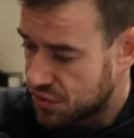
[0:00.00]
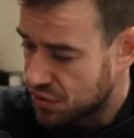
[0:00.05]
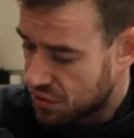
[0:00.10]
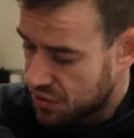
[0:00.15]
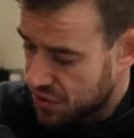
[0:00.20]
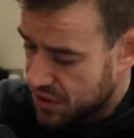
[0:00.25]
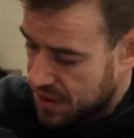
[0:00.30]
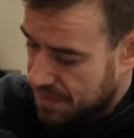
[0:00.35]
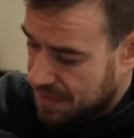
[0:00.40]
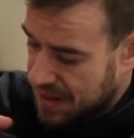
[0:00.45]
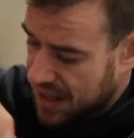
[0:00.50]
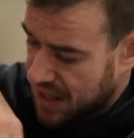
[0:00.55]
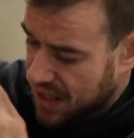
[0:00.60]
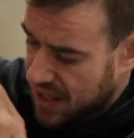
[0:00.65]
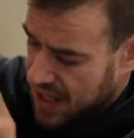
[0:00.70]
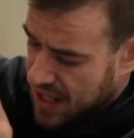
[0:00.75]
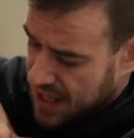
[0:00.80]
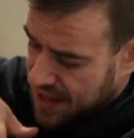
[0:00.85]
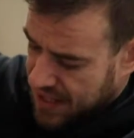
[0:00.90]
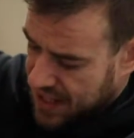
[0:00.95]
storage of the bag.
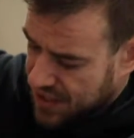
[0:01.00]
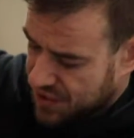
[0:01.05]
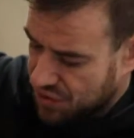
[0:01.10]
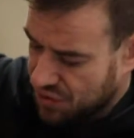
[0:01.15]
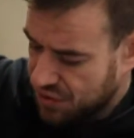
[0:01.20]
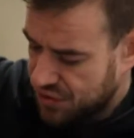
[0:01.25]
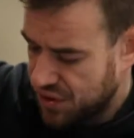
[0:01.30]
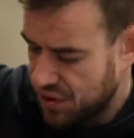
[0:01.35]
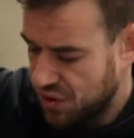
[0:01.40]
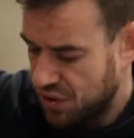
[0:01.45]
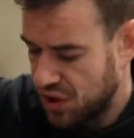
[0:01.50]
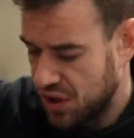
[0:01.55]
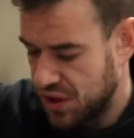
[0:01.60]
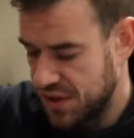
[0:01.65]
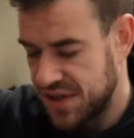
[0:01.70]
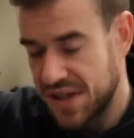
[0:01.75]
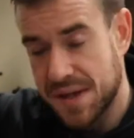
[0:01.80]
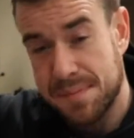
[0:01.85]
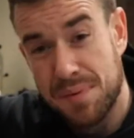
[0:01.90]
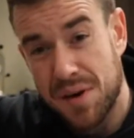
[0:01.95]
That's also got a
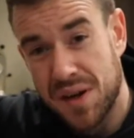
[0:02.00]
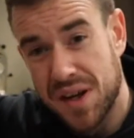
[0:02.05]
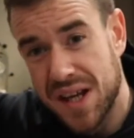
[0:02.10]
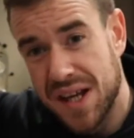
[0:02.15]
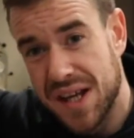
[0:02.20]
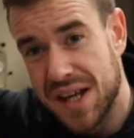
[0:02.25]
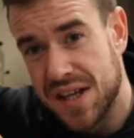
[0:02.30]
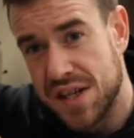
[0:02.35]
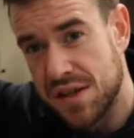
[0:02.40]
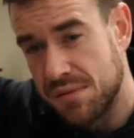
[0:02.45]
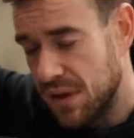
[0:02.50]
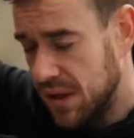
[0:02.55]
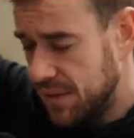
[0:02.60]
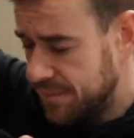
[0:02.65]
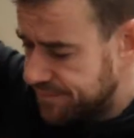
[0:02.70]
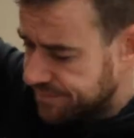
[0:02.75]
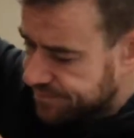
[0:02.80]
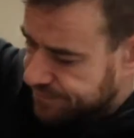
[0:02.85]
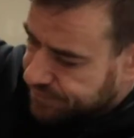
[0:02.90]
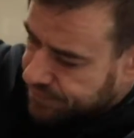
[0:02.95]
zip on it as
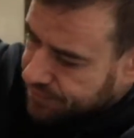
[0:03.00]
well.